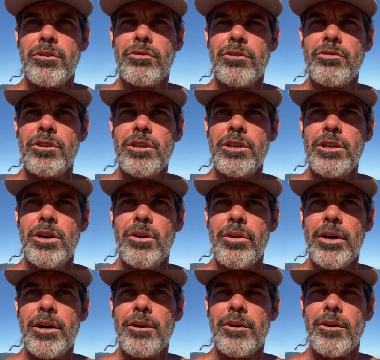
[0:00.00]
It's just the ego
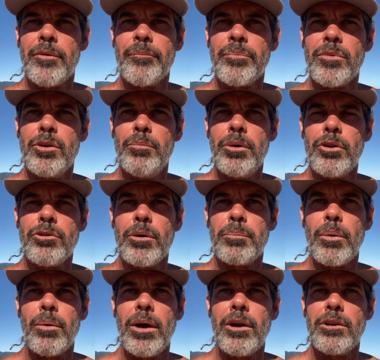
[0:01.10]
that you built
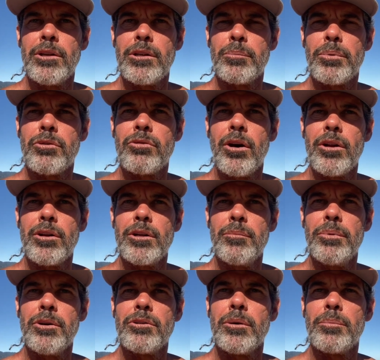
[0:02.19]
up around it, the persona you
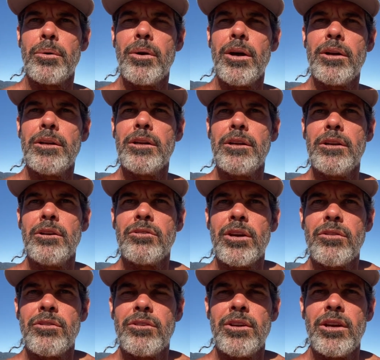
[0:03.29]
built up around it. And you just
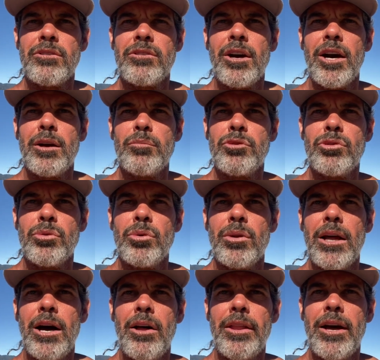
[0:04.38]
have to take time to
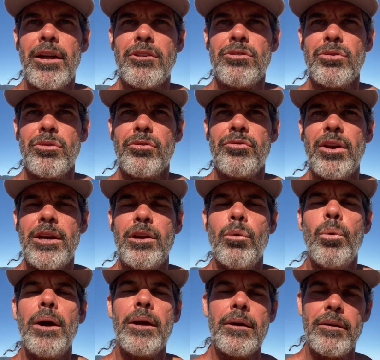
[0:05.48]
allow that to fade
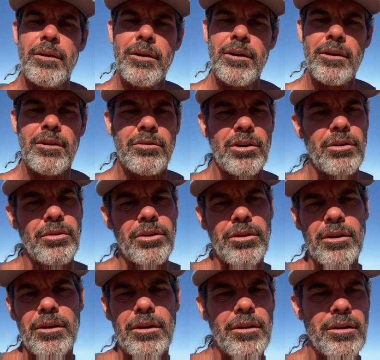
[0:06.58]
away, because
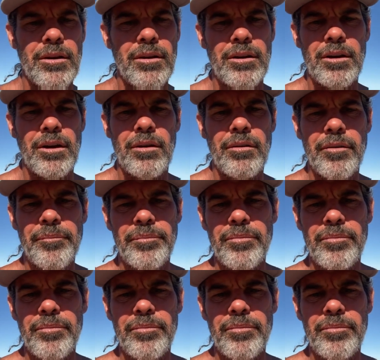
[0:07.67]
everything, you know,